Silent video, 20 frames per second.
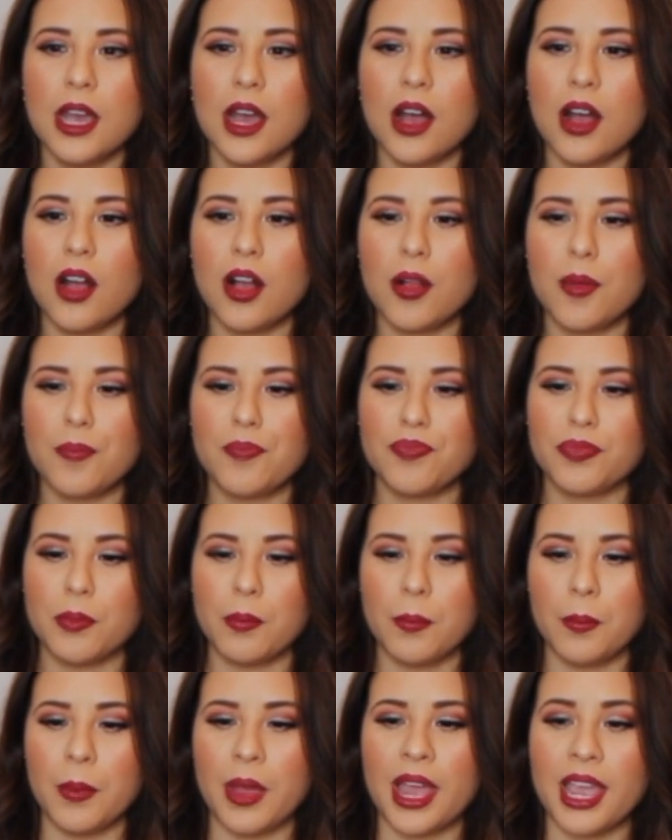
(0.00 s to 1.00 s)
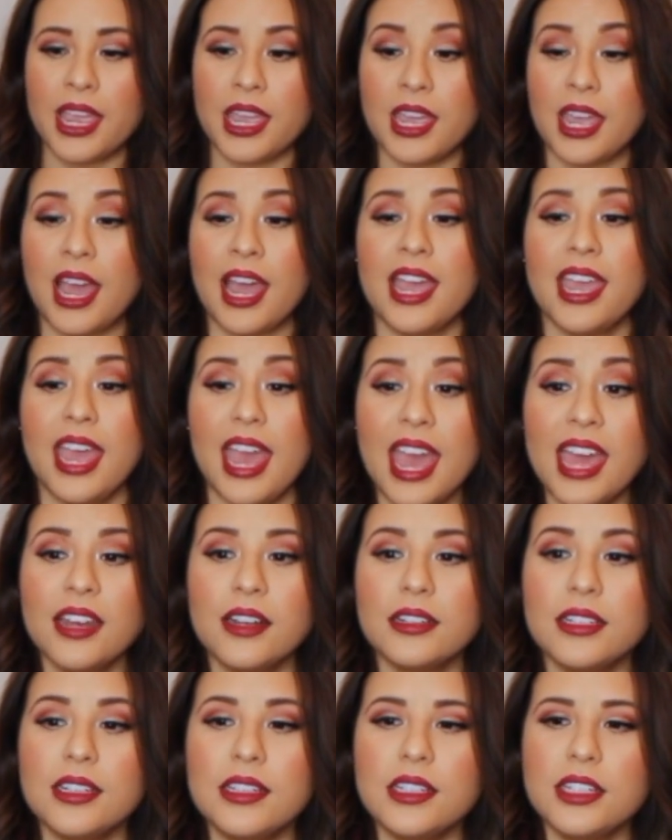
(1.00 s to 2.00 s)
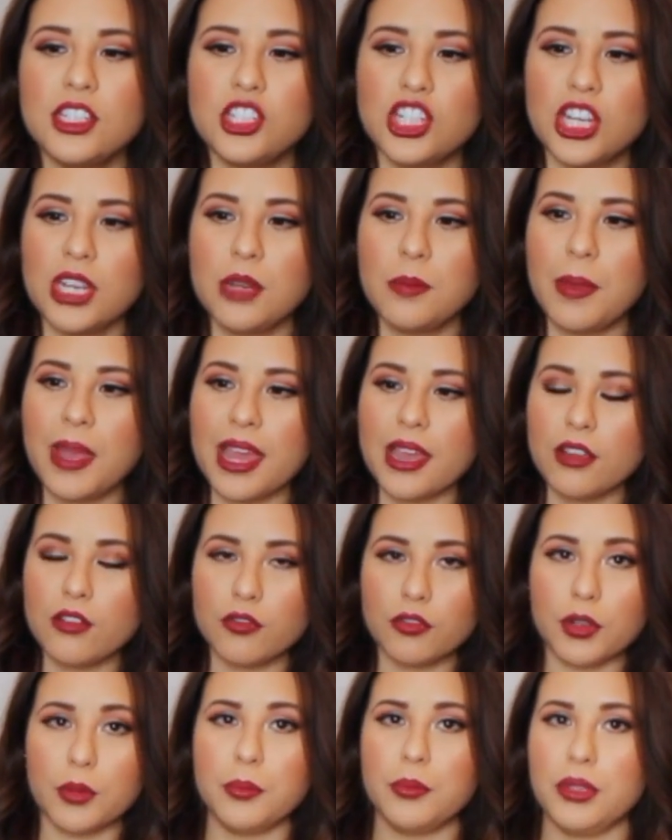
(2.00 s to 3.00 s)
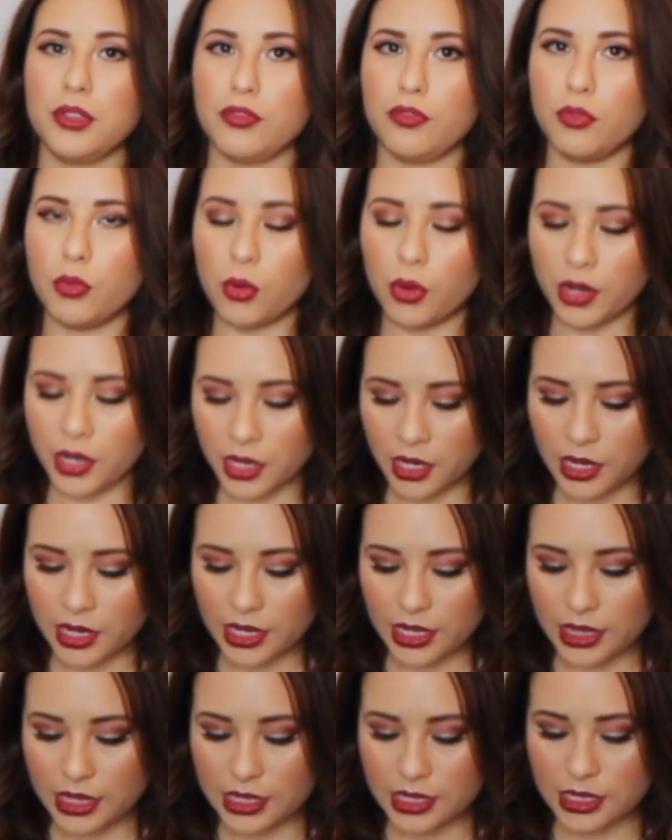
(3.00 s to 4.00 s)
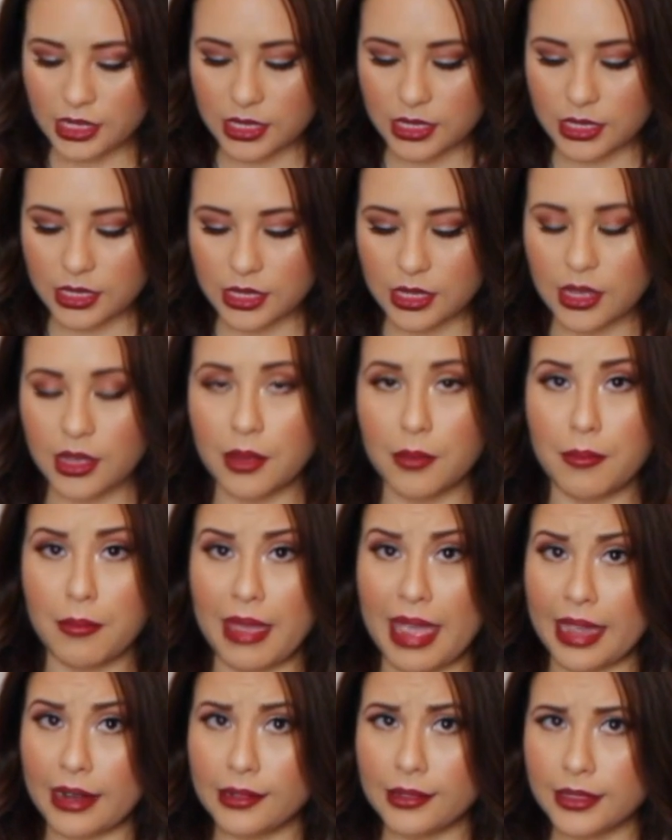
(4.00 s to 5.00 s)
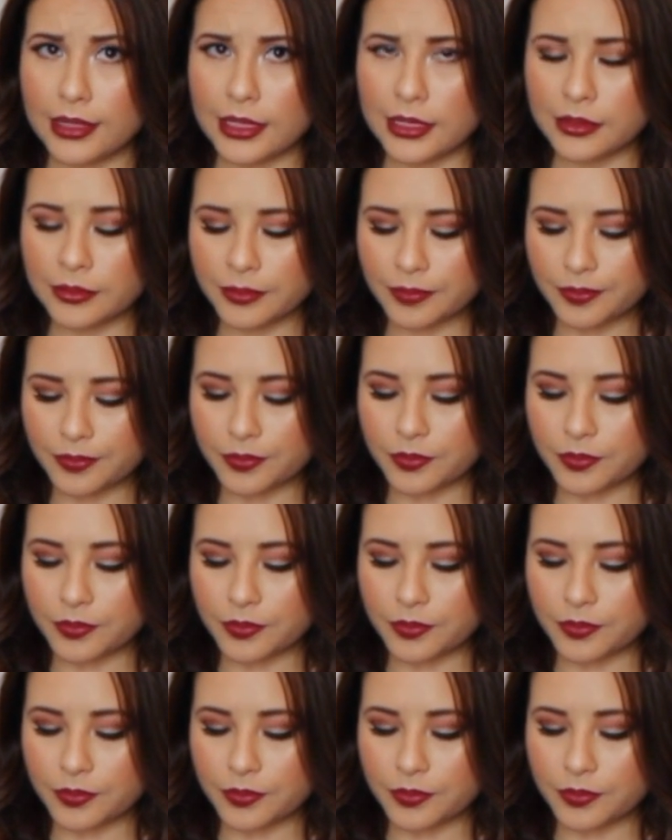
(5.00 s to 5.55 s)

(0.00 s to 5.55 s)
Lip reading: I had a Lily Jade bag from before. This is the Madeline.